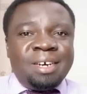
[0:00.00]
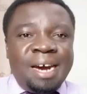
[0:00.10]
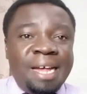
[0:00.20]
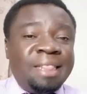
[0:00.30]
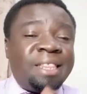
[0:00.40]

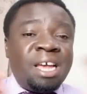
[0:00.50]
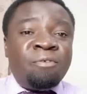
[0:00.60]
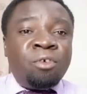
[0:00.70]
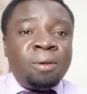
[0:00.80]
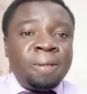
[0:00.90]
and
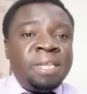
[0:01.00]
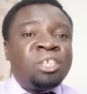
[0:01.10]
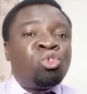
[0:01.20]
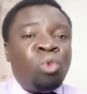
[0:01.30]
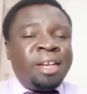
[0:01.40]
therefore
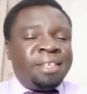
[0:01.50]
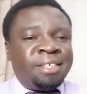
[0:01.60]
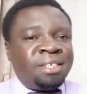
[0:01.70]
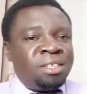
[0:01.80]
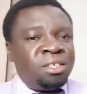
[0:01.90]
this is
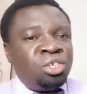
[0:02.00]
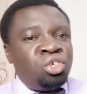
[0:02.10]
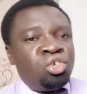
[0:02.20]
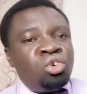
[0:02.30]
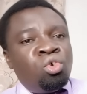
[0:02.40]
what
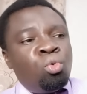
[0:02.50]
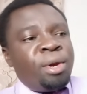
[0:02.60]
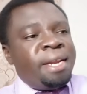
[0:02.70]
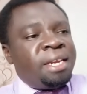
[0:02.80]
will